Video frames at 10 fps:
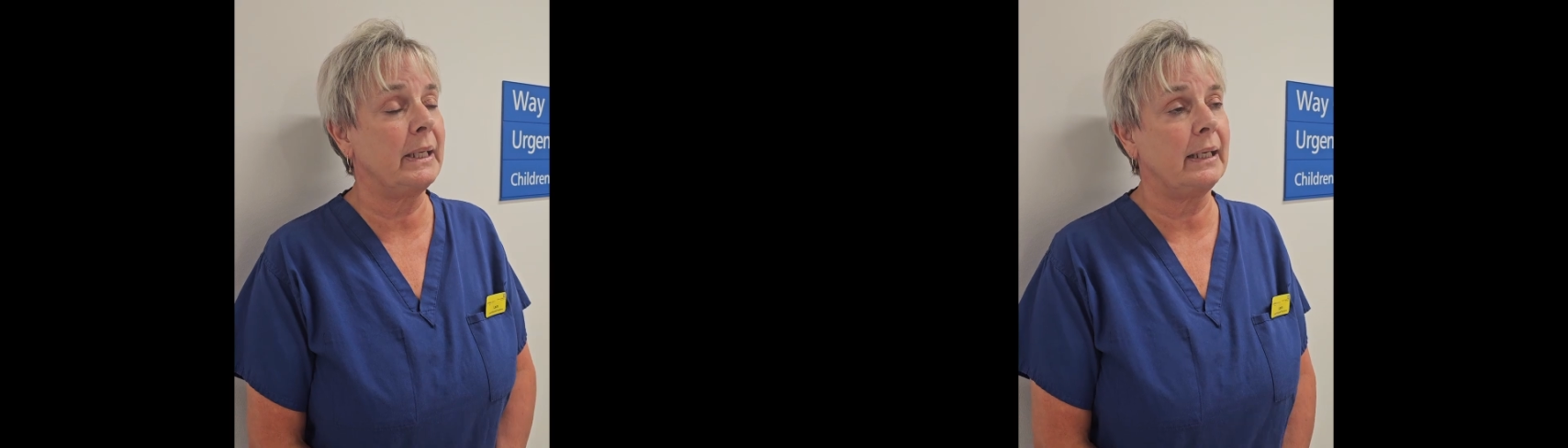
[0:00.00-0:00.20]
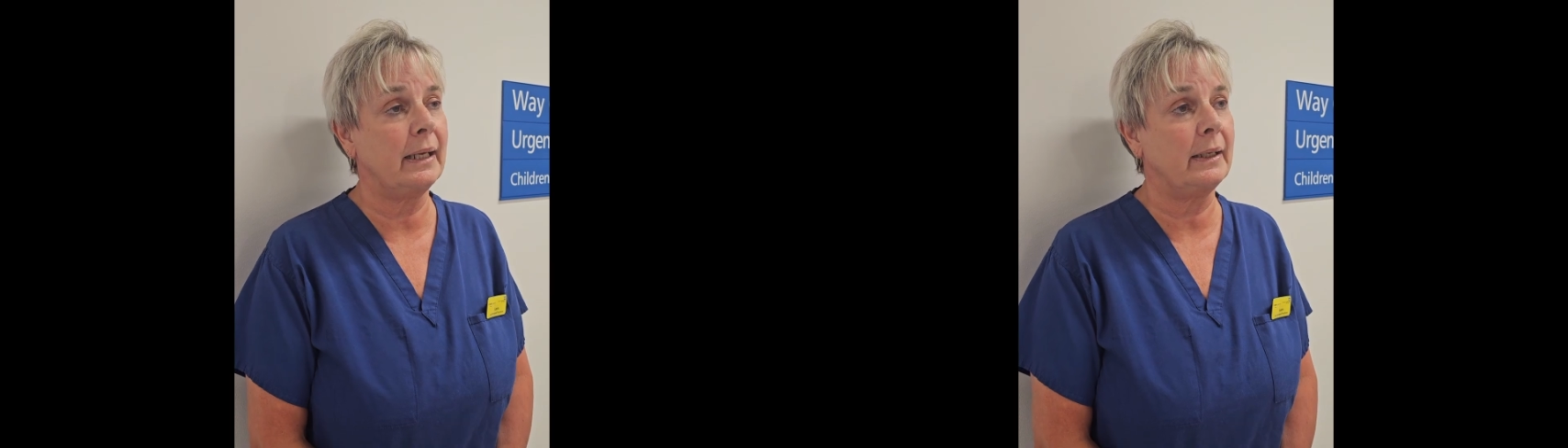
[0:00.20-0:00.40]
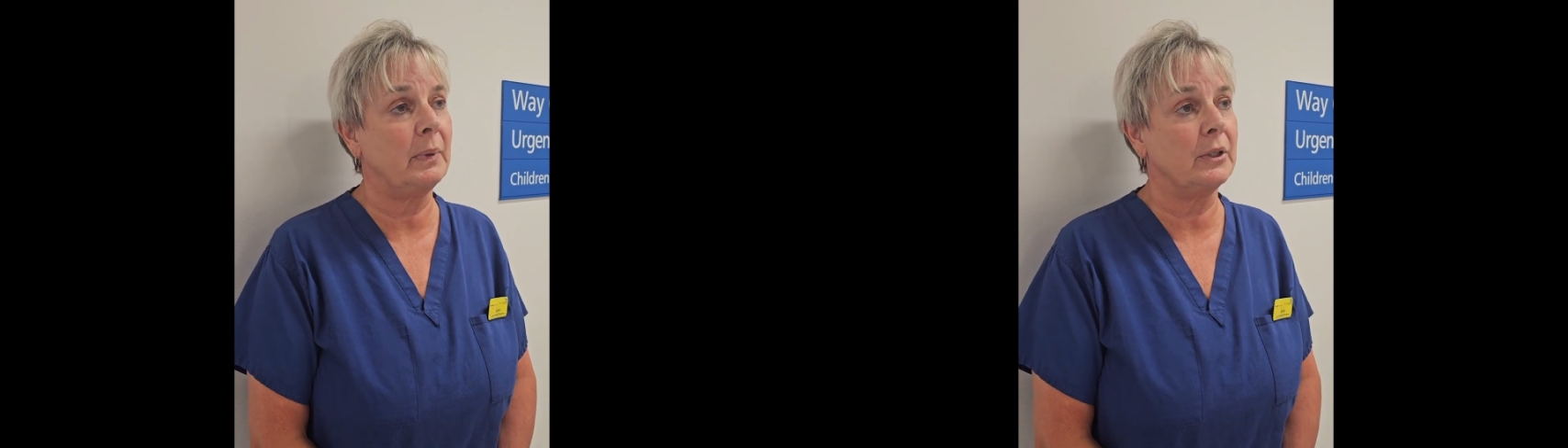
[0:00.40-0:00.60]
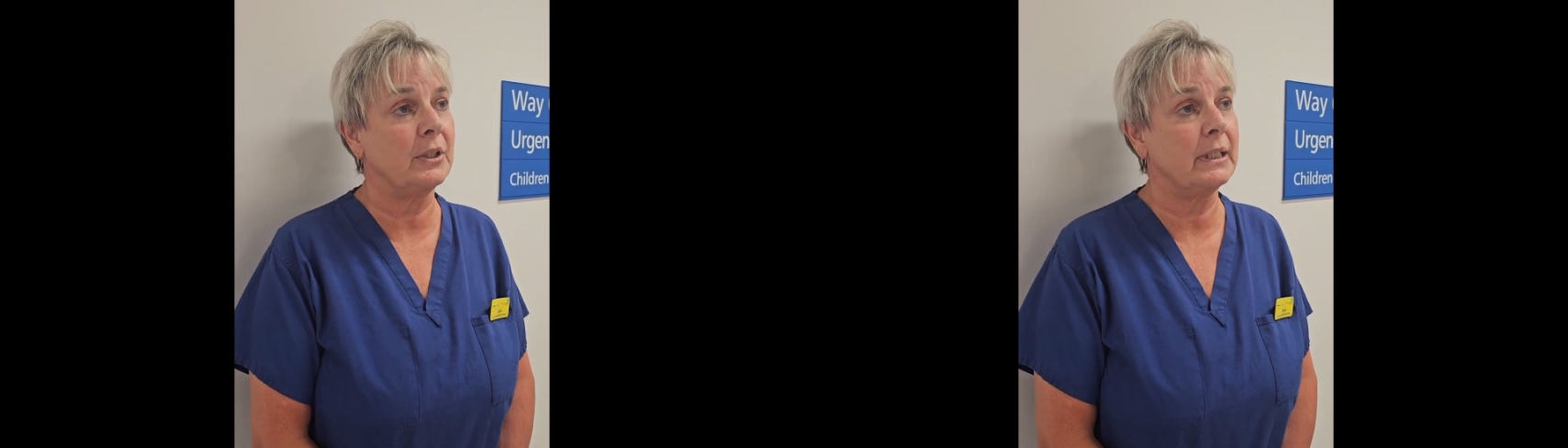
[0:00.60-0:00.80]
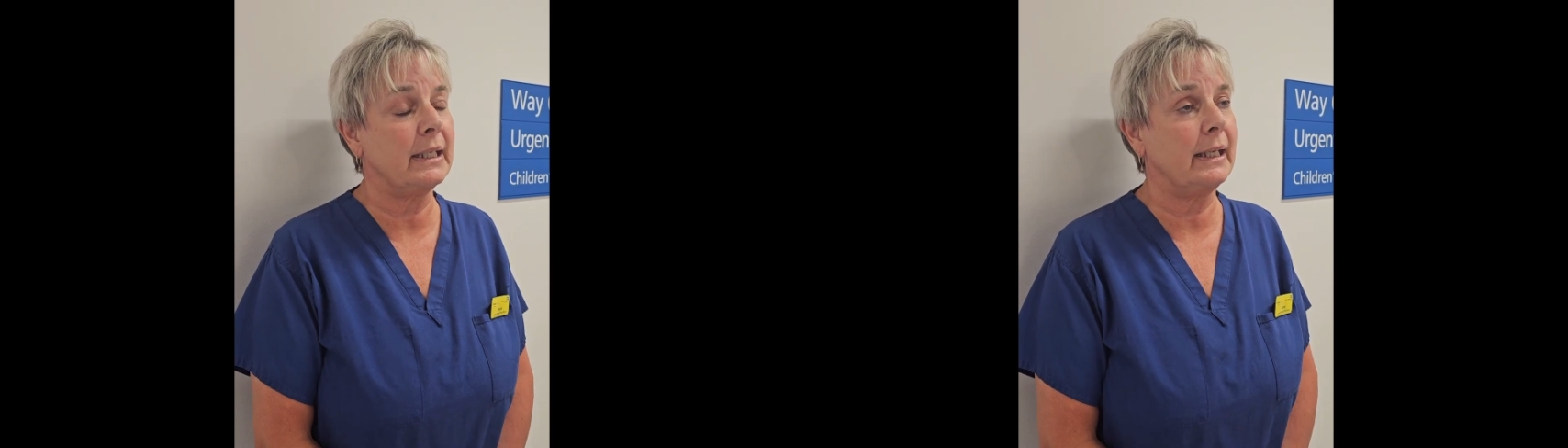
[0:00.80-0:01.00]
an
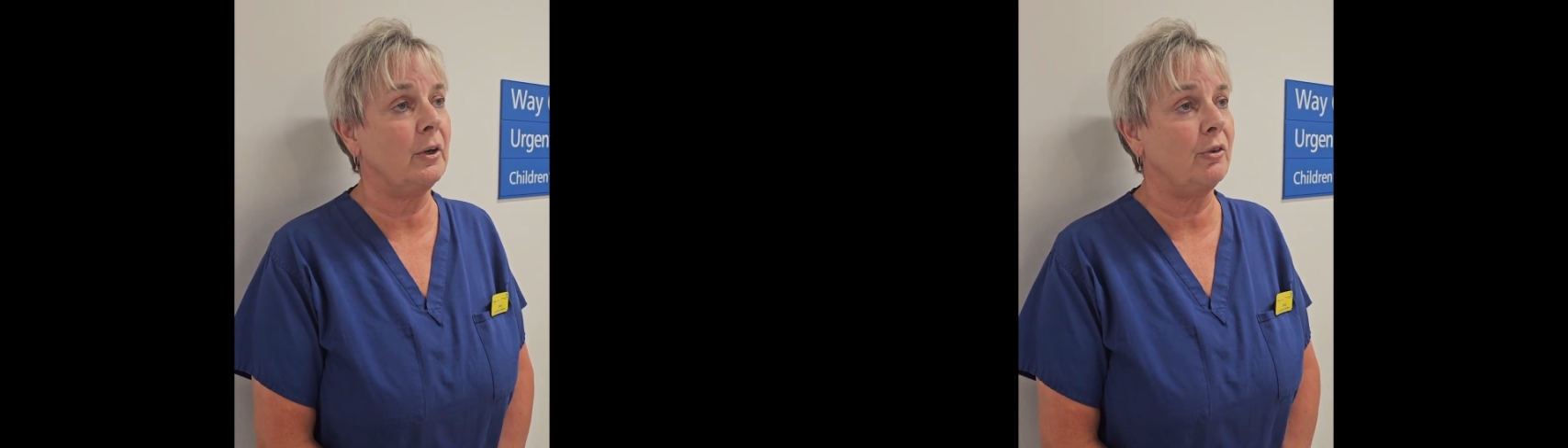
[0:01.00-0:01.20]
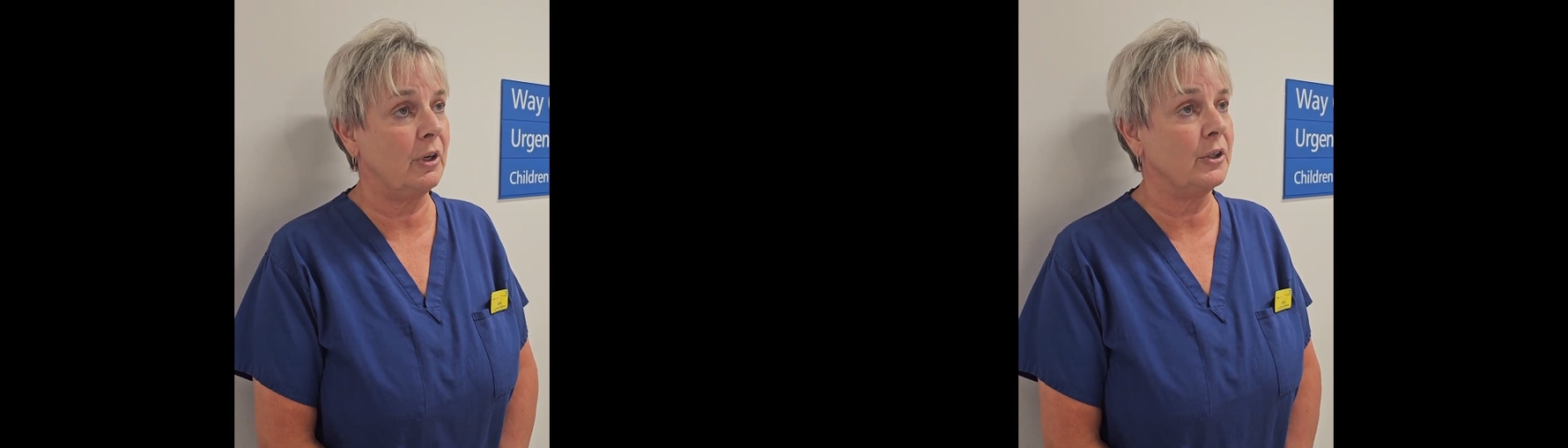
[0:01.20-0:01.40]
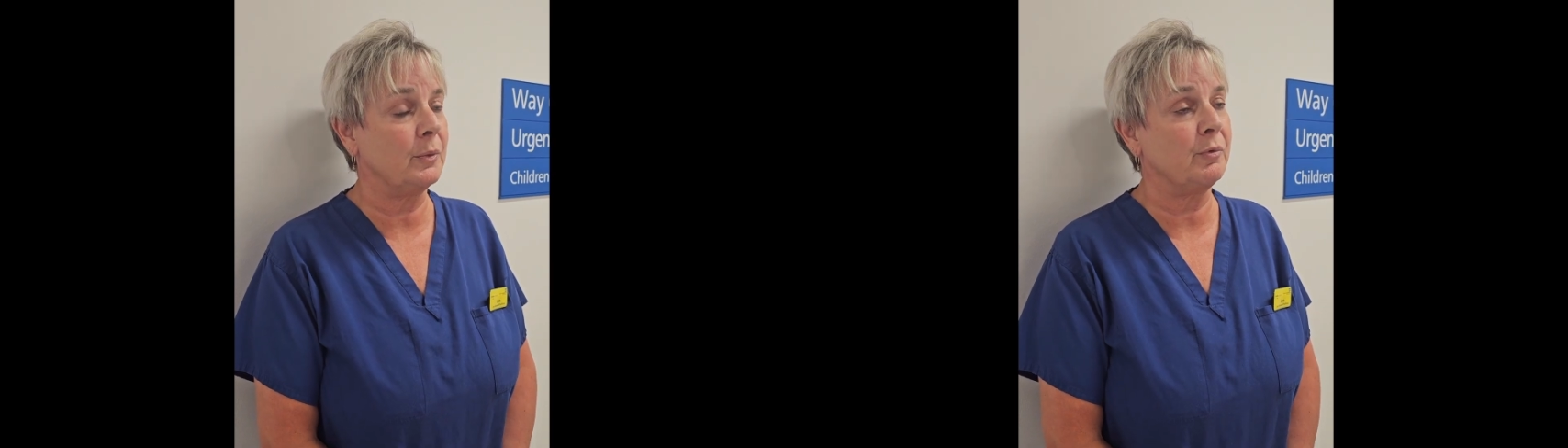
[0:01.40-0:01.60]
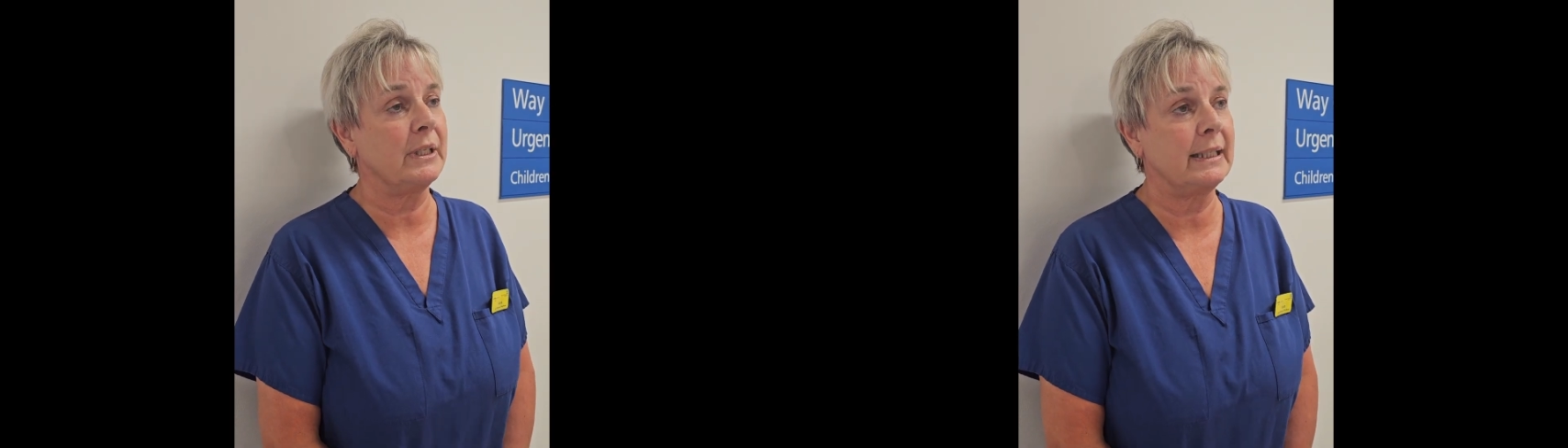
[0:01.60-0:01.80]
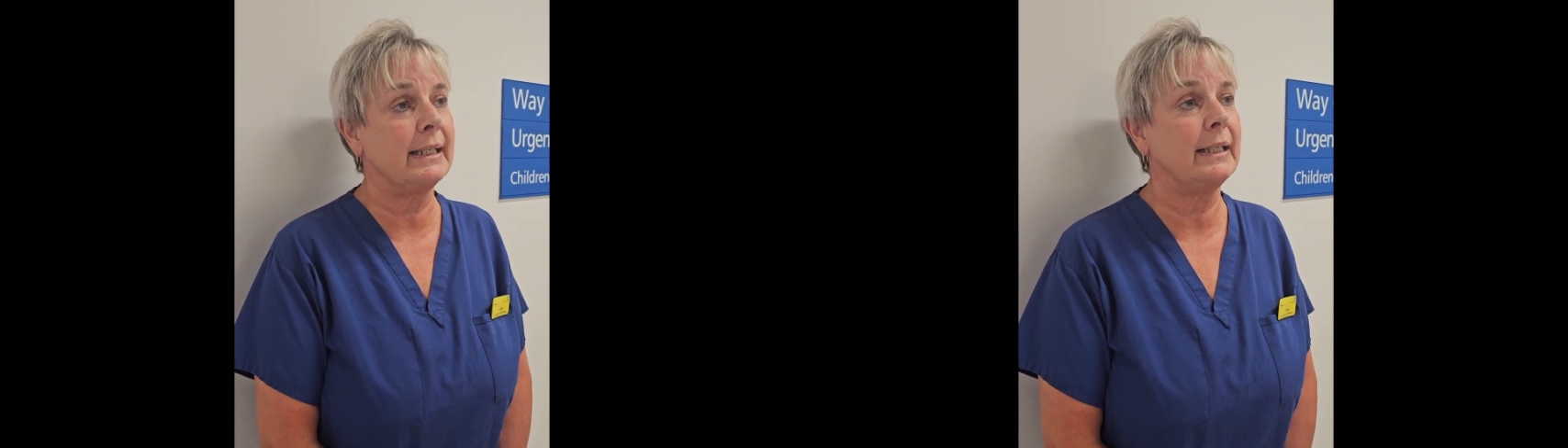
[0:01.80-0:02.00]
emergency or an urgent
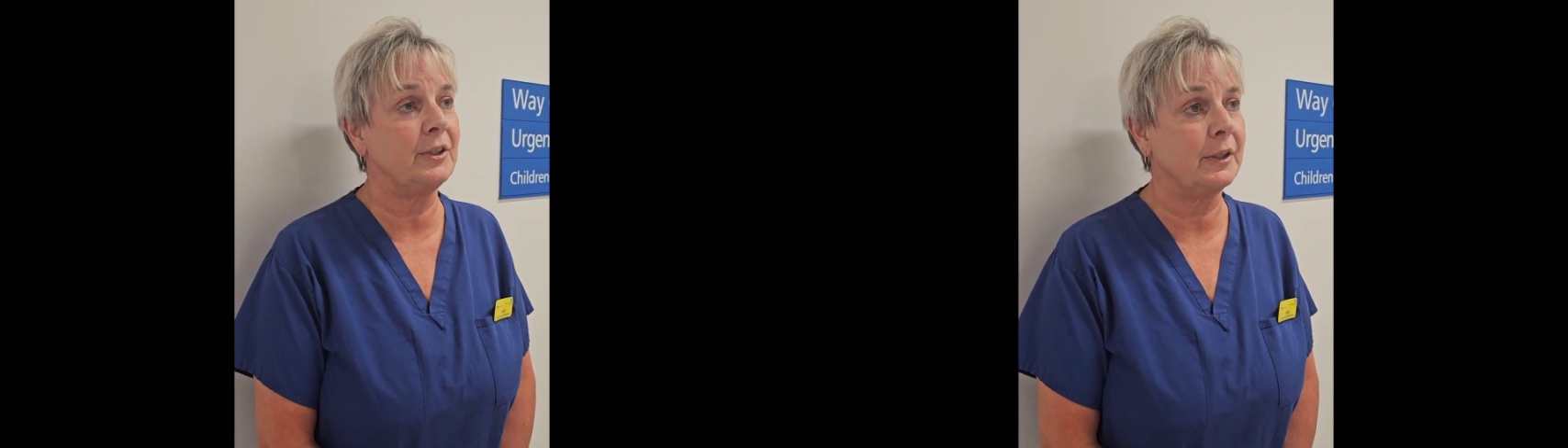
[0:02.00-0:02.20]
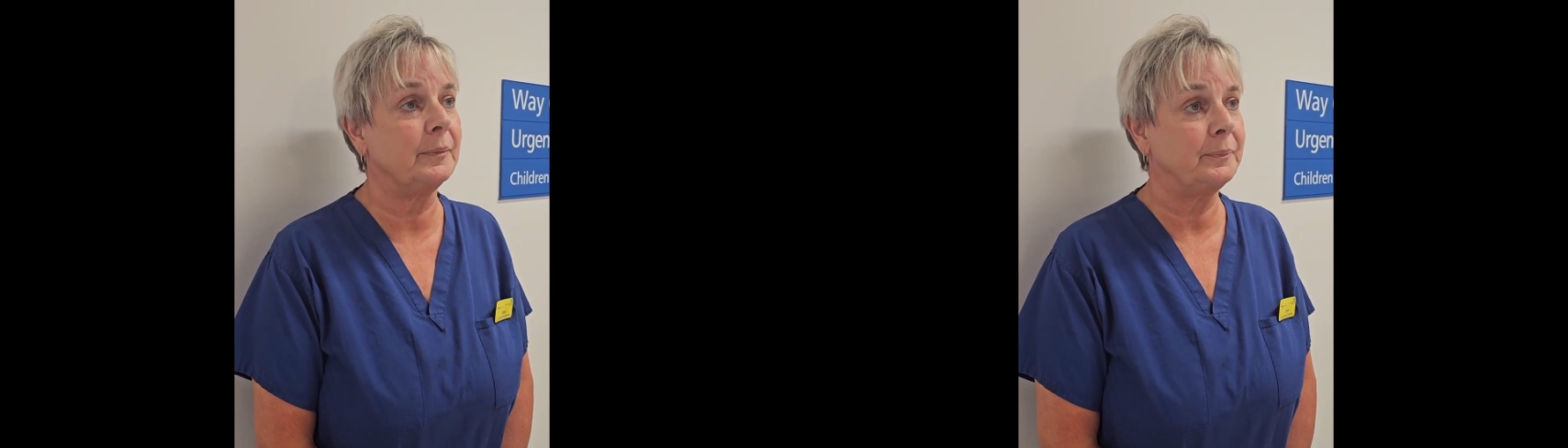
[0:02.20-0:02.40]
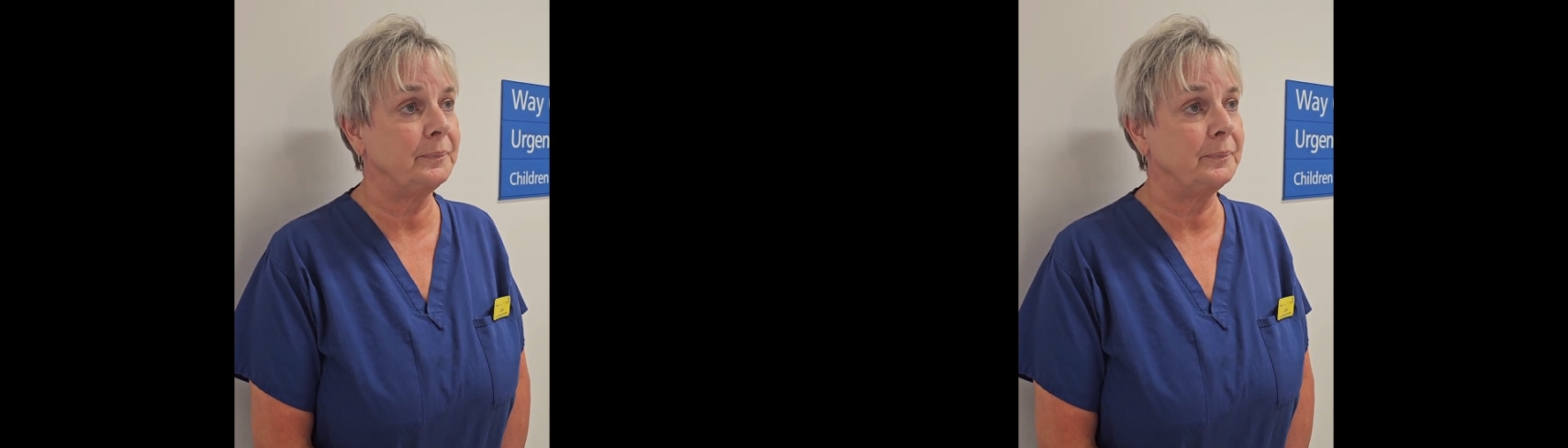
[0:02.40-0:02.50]
presentation.